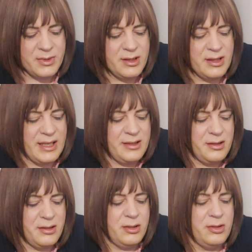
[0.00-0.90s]

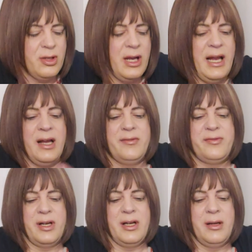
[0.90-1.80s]
Then you have
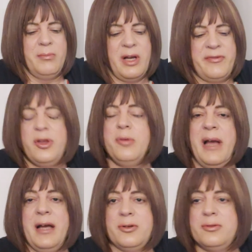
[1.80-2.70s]
a few
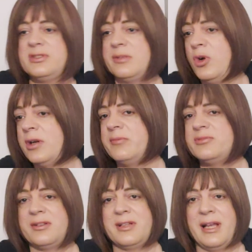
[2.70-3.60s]
panels. One of
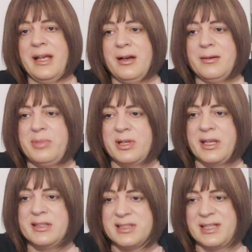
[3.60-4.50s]
them's on the layout, but
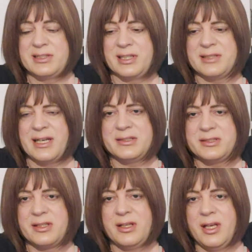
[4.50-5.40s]
it isn't actually
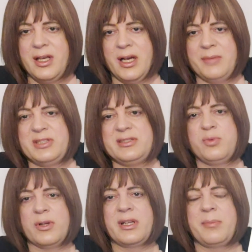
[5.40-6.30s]
attached. And this is
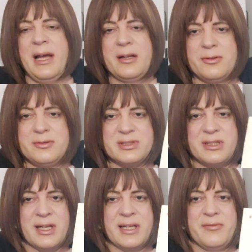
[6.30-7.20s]
one of the panels,
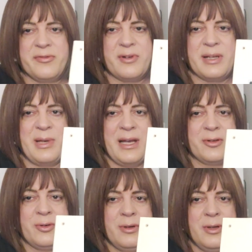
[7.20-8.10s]
like an infrared
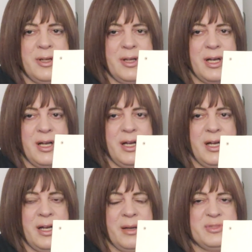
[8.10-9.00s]
panel.
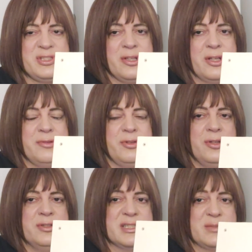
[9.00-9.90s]
So you can
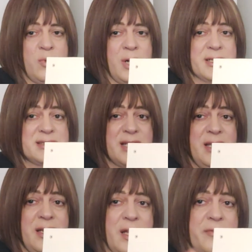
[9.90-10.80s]
use this
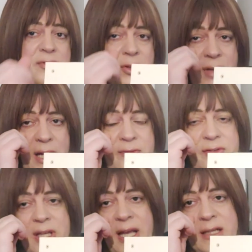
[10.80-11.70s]
wirelessly if you have
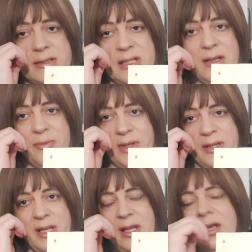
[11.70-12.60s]
the handset
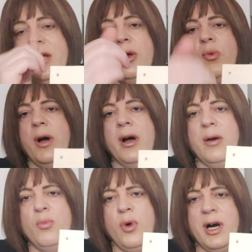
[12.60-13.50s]
with the
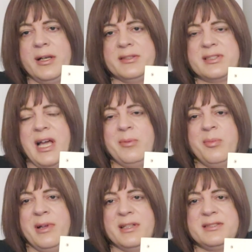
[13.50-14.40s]
wireless
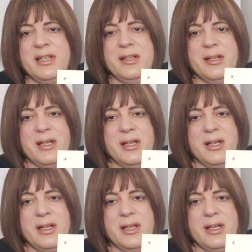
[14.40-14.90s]
capability,